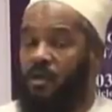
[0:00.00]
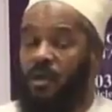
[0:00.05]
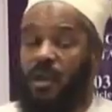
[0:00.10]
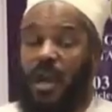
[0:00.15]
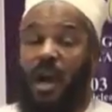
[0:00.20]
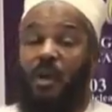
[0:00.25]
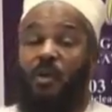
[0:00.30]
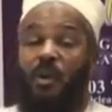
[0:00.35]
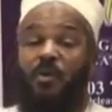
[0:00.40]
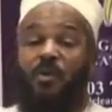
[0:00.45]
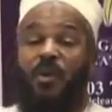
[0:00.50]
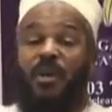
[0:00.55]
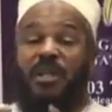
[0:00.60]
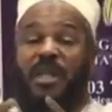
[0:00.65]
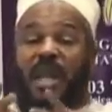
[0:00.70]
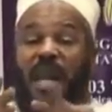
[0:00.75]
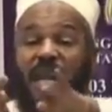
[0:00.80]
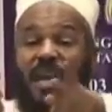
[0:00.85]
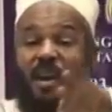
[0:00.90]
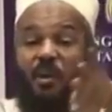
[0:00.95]
So now when we
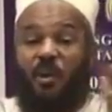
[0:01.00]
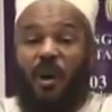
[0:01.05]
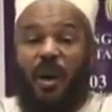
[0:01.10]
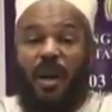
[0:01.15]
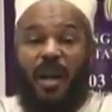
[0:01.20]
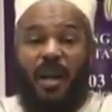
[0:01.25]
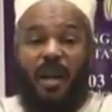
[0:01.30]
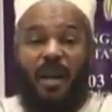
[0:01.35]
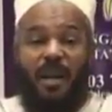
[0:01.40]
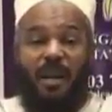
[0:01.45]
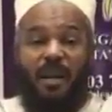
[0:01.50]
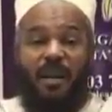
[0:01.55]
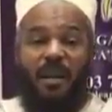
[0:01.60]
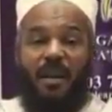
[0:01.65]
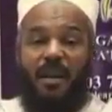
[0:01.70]
take away